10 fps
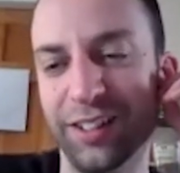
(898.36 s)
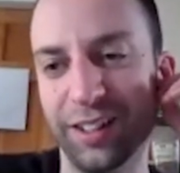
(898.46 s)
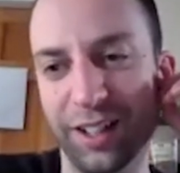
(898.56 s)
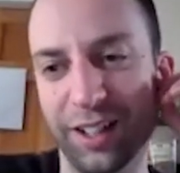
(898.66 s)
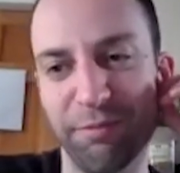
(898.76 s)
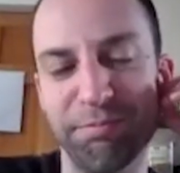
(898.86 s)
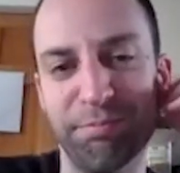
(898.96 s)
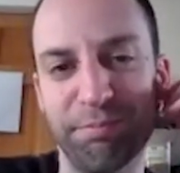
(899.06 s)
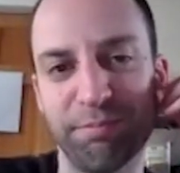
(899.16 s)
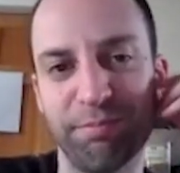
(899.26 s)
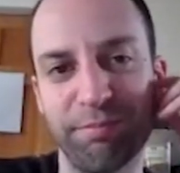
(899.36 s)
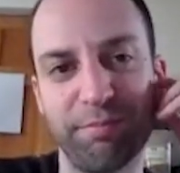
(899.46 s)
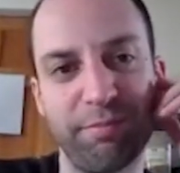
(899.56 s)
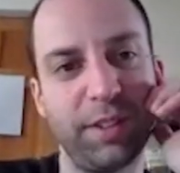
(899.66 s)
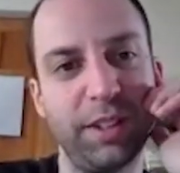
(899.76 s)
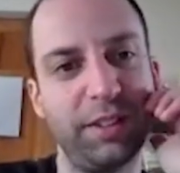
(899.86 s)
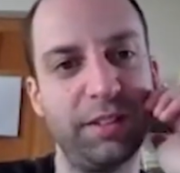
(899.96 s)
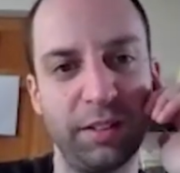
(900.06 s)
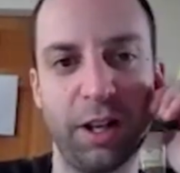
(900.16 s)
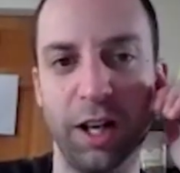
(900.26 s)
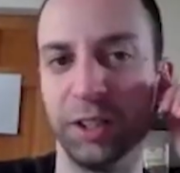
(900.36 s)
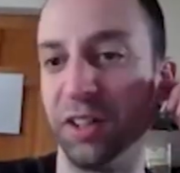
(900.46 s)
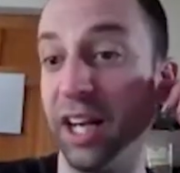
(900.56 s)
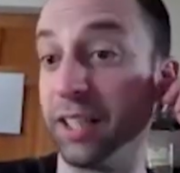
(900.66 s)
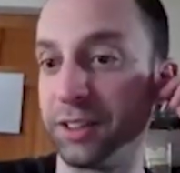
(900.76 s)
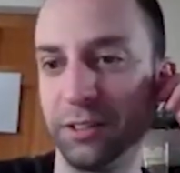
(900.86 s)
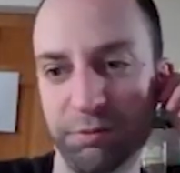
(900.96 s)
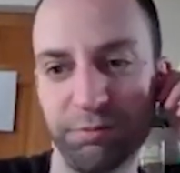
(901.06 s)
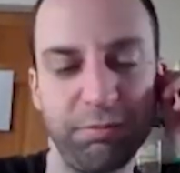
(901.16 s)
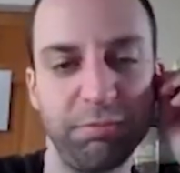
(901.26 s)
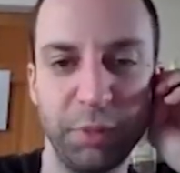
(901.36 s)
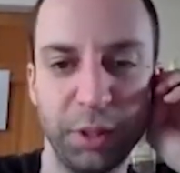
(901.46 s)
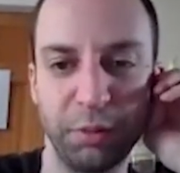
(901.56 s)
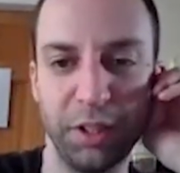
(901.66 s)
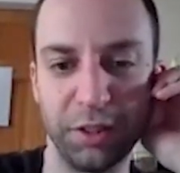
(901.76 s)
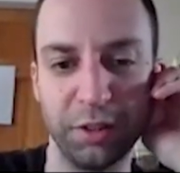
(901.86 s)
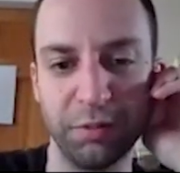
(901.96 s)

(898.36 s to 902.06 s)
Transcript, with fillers: um, the contrast between the